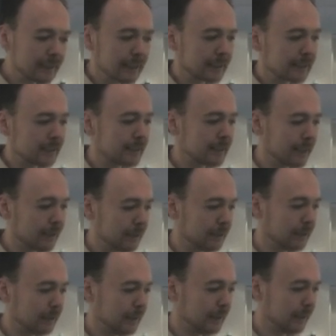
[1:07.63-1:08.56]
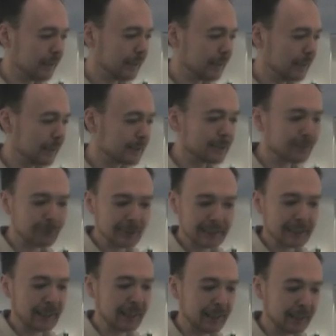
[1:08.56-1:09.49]
necessarily
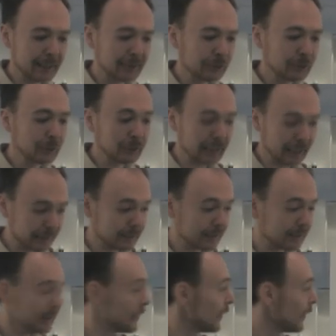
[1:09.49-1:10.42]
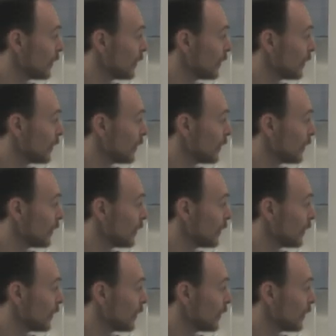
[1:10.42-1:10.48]
associated together,